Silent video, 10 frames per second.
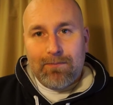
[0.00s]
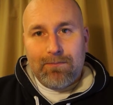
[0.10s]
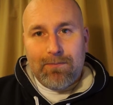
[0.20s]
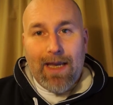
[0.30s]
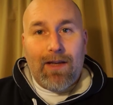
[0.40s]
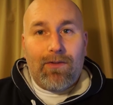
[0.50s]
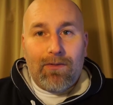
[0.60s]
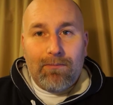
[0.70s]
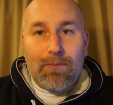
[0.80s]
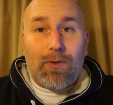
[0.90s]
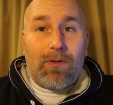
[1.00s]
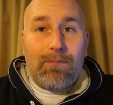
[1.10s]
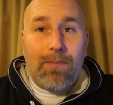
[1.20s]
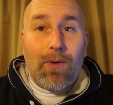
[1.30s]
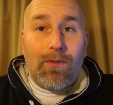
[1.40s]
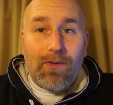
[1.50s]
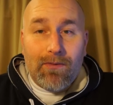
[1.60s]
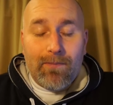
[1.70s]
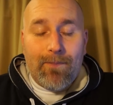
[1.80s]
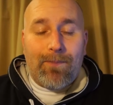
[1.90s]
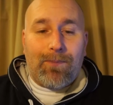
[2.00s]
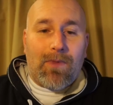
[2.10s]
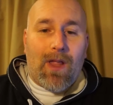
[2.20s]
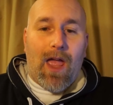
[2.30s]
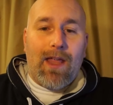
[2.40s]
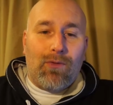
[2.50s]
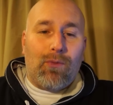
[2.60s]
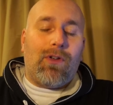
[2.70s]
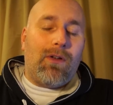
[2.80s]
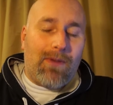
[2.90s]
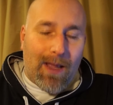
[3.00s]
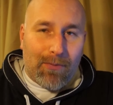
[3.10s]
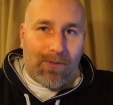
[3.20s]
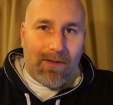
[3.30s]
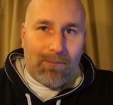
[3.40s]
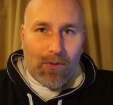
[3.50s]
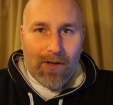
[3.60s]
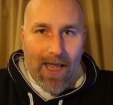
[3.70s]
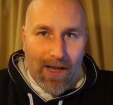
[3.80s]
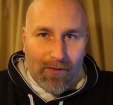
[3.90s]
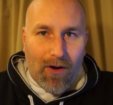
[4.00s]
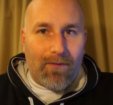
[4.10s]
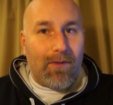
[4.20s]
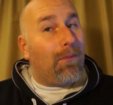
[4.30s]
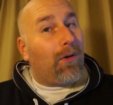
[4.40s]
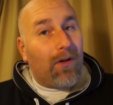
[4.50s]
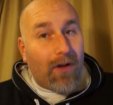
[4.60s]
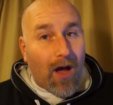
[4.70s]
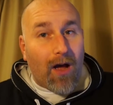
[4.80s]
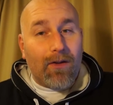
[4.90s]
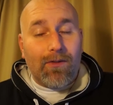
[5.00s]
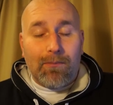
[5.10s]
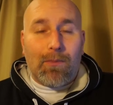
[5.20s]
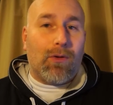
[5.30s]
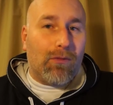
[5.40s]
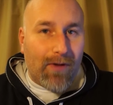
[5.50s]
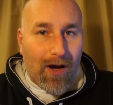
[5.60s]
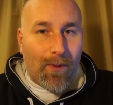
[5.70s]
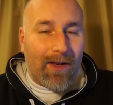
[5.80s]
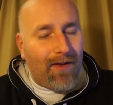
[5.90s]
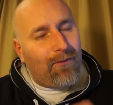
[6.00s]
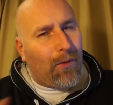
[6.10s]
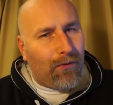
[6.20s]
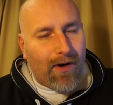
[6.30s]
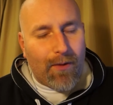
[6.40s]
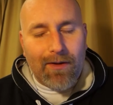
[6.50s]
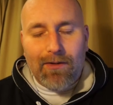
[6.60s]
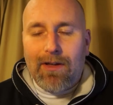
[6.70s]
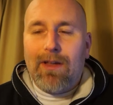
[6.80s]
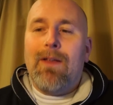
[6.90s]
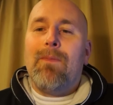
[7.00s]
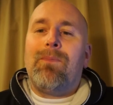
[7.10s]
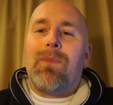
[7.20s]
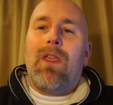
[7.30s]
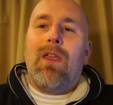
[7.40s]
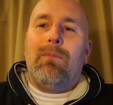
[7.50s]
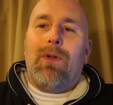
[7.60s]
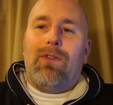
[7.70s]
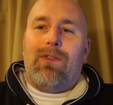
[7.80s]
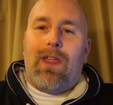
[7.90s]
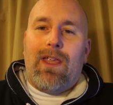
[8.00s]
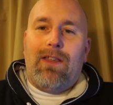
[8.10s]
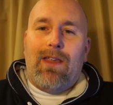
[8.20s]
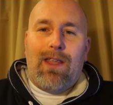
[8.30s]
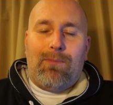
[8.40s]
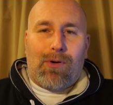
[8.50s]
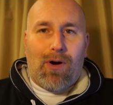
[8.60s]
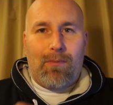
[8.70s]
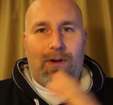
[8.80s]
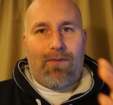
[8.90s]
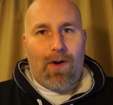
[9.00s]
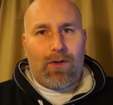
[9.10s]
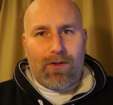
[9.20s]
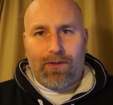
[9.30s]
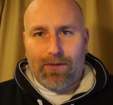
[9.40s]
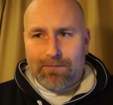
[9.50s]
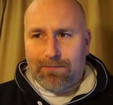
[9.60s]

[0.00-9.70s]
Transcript: makes model boats. He's also dabbled in model aircraft and model cars and model railway. He loves model railways, but his primary focus